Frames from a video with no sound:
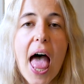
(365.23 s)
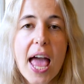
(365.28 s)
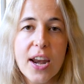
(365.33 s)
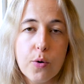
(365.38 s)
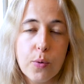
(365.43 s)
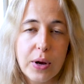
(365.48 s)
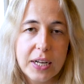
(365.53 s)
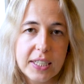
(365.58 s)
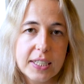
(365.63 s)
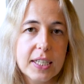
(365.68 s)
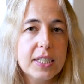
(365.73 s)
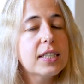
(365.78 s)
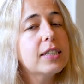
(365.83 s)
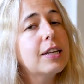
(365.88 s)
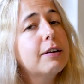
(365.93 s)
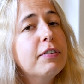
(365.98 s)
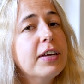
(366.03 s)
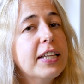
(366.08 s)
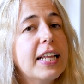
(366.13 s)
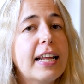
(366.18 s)
Anyways, this is
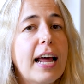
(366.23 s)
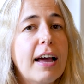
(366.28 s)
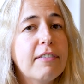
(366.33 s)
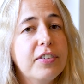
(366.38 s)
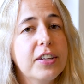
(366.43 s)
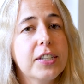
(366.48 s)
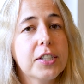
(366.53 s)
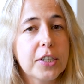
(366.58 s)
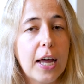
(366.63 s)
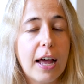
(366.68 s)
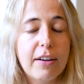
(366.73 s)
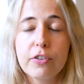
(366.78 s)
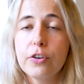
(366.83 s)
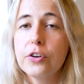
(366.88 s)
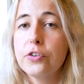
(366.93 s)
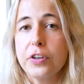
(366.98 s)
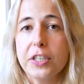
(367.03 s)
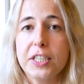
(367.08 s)
something that I've discovered